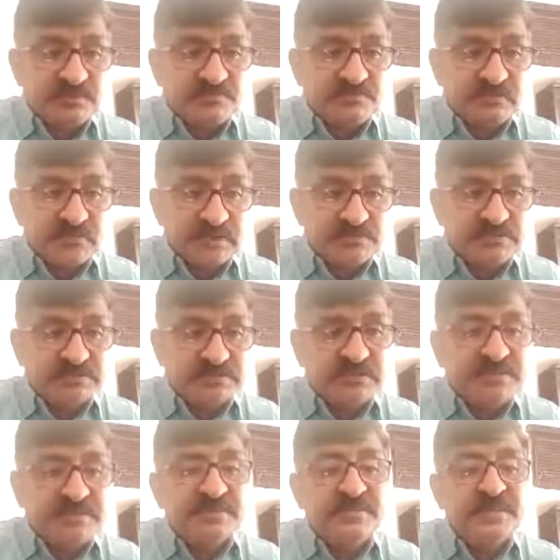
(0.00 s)
fibers,
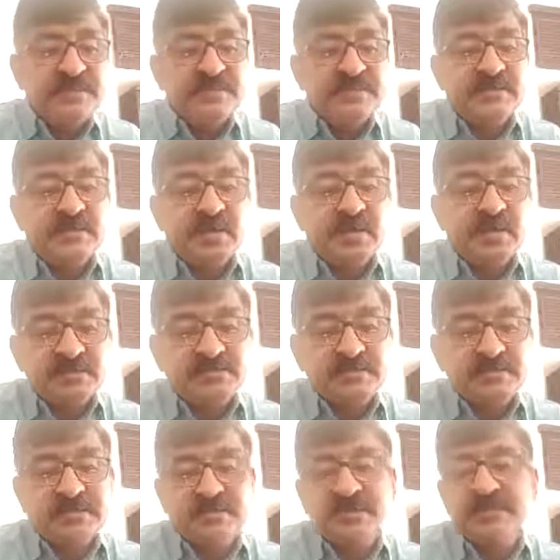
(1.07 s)
intermediate and large
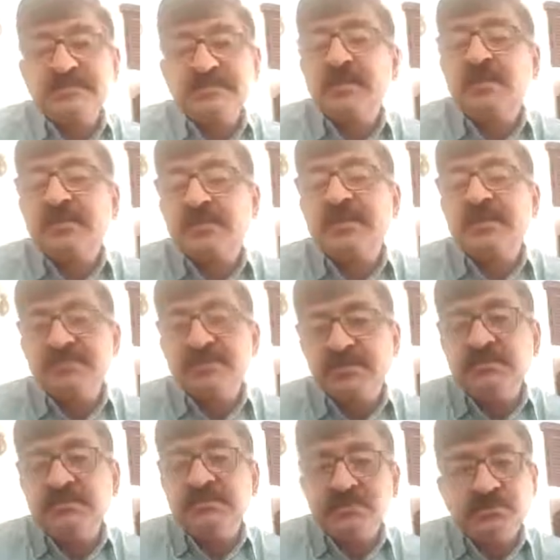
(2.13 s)
spirochetes, and other
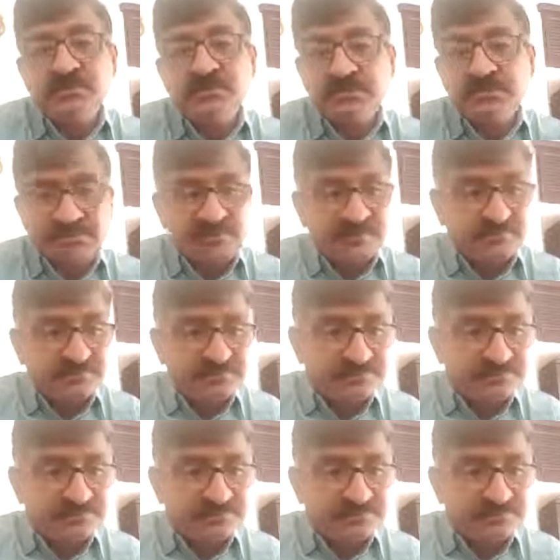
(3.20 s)
bacteria you can see.